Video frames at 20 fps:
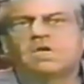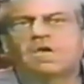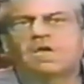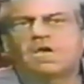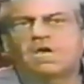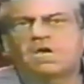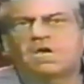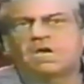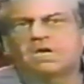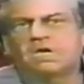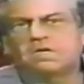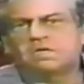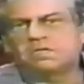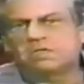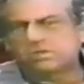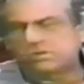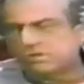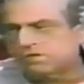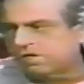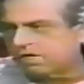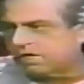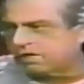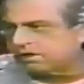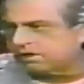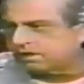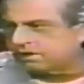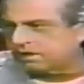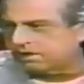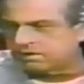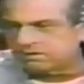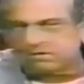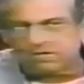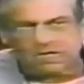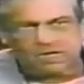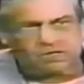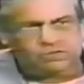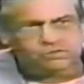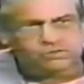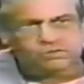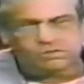uh, historically known
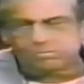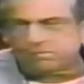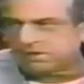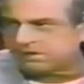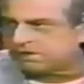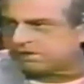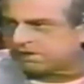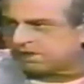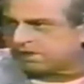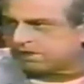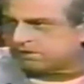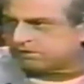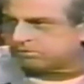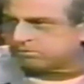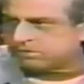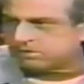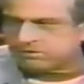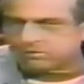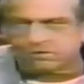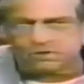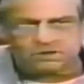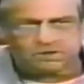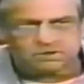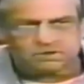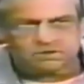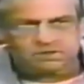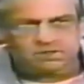as the Millionaires Retreat.